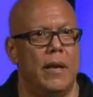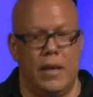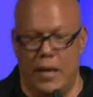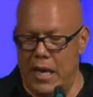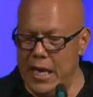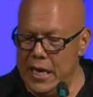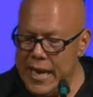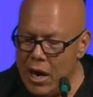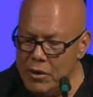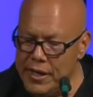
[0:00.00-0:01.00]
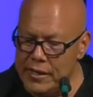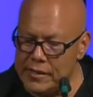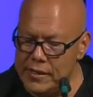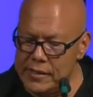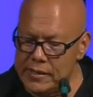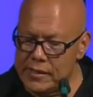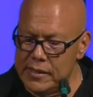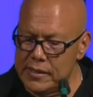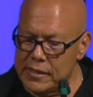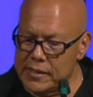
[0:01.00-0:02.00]
And he now gets his
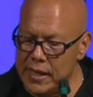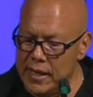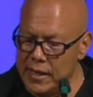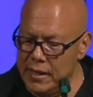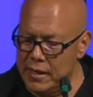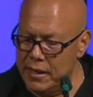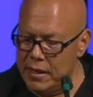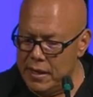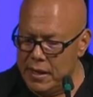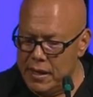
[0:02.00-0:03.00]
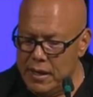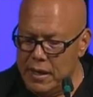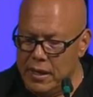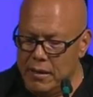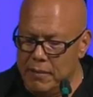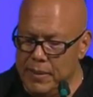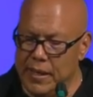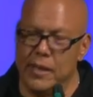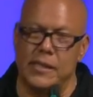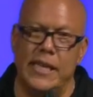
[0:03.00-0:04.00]
son
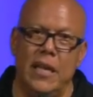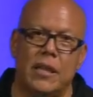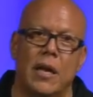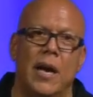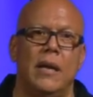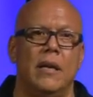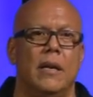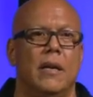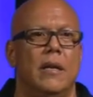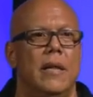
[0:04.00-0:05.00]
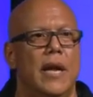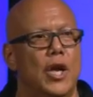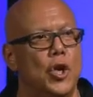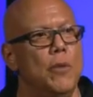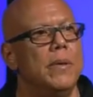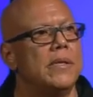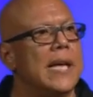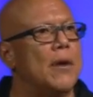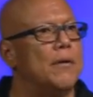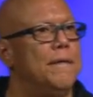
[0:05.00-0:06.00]
because he thought that a human
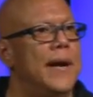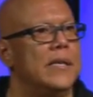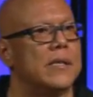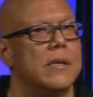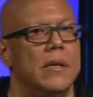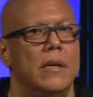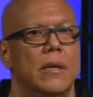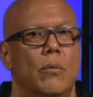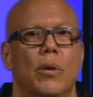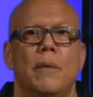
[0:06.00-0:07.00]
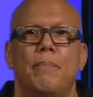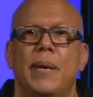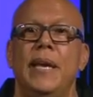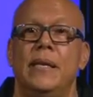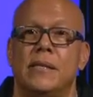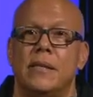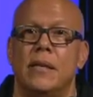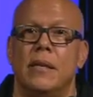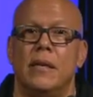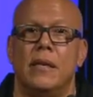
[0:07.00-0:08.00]
sacrifice would appease
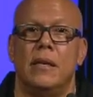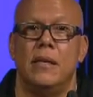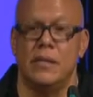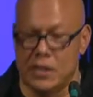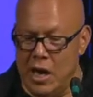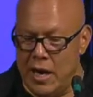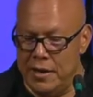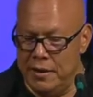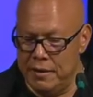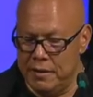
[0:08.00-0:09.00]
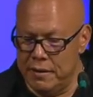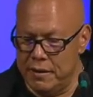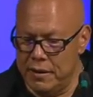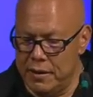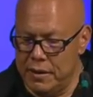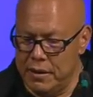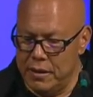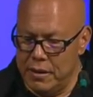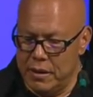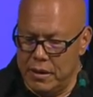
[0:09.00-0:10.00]
his God.
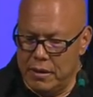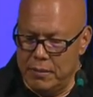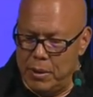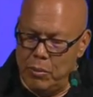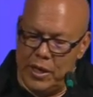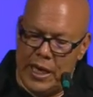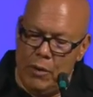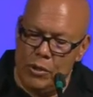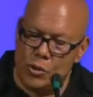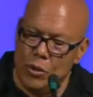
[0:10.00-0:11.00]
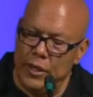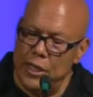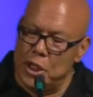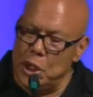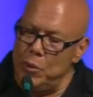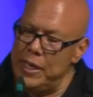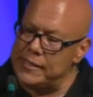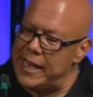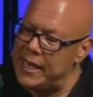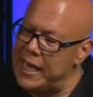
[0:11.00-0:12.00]
But what he was really doing is
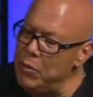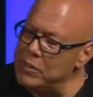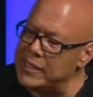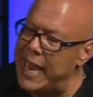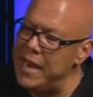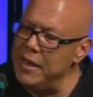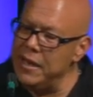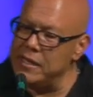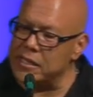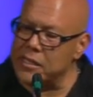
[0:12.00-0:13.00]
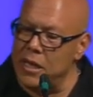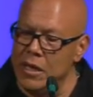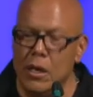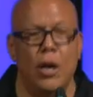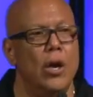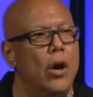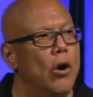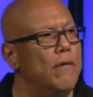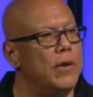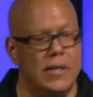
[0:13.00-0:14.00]
that he was handing his son
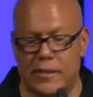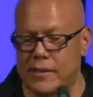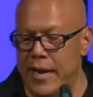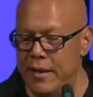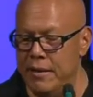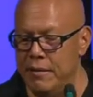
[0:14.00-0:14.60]
over to Satan.